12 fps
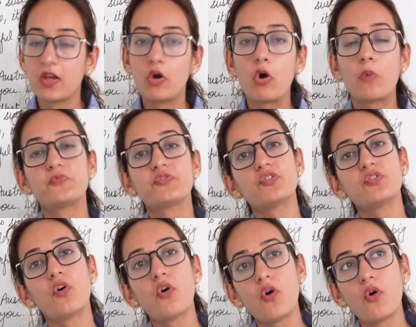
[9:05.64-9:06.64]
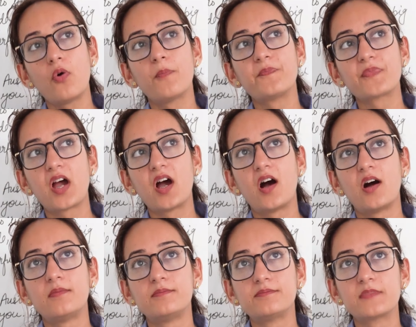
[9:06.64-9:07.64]
Hope to know,
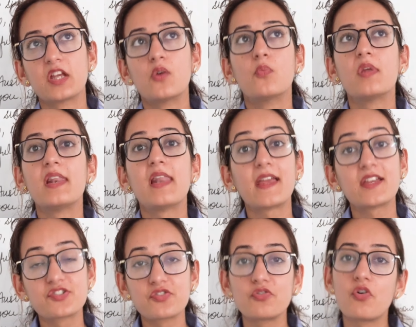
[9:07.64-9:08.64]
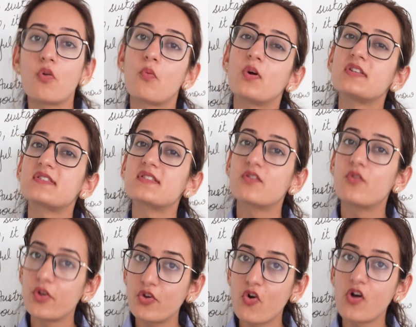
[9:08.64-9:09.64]
will like to know what's
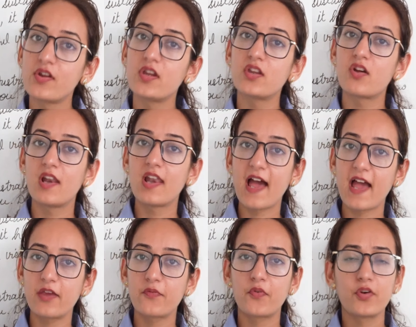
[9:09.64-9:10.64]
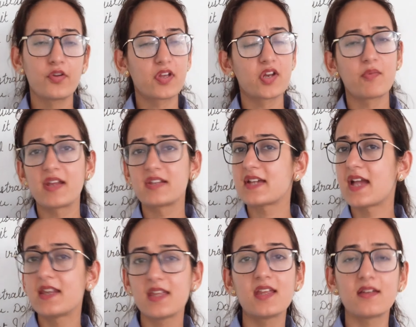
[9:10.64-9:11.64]
going on in your life, or you can write
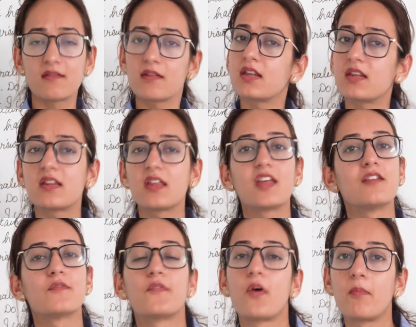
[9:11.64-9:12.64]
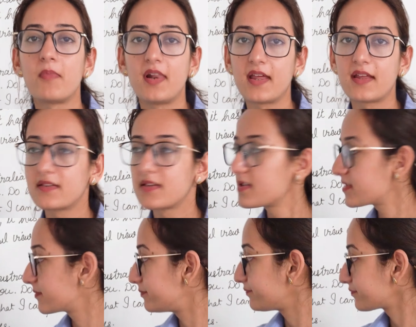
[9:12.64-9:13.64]
anything informal like
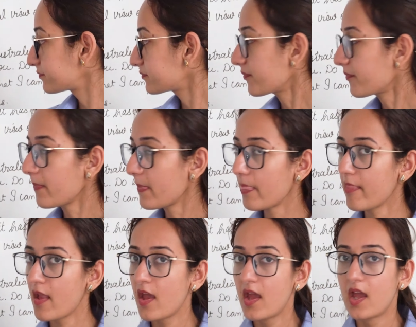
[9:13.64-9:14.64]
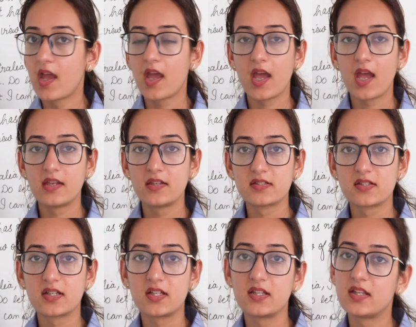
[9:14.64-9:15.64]
this. And
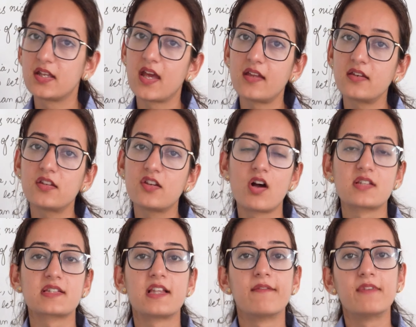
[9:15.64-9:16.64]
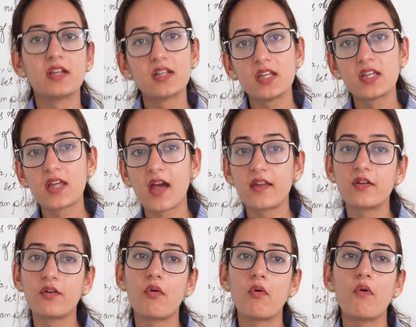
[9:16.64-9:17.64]
in the end, yours lovingly can
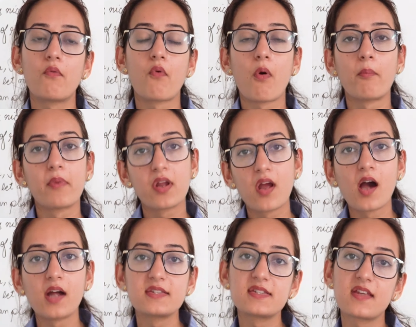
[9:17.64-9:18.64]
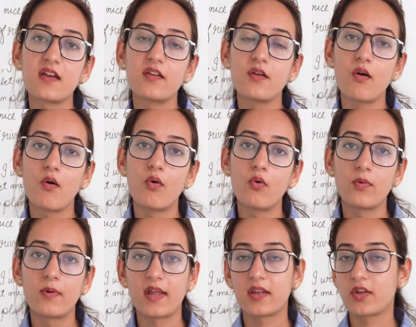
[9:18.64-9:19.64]
go, warm regards can
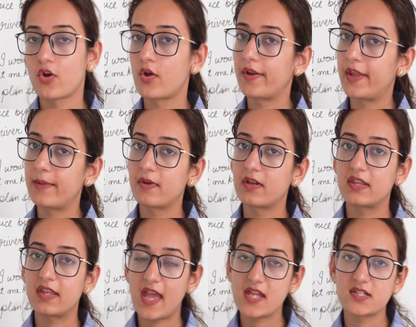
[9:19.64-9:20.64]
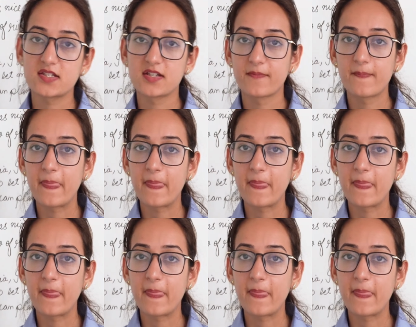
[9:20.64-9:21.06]
go, and your name at the end.